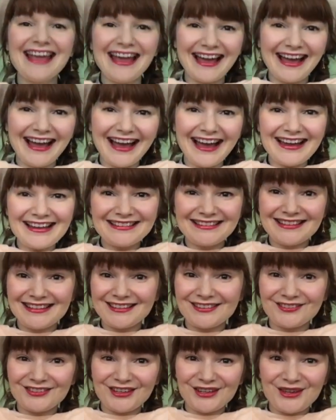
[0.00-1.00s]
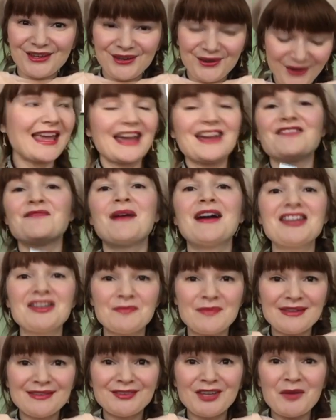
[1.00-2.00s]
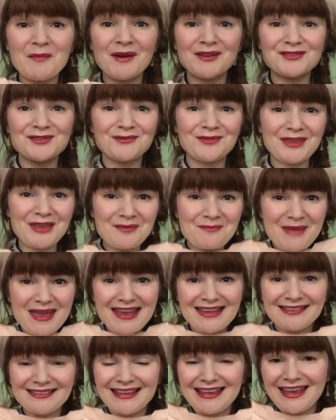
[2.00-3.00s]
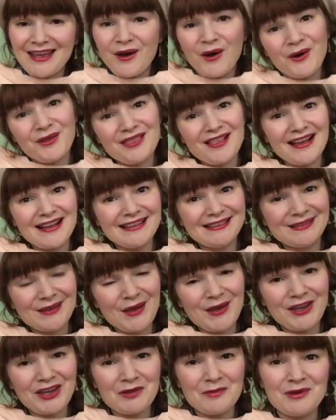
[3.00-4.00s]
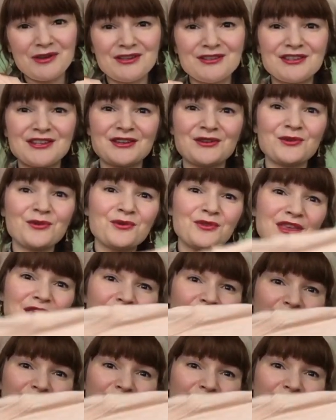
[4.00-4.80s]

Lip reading: yeah, I just think it's really cute. Yeah, it reminded me so much of the amazing online sewing community, all the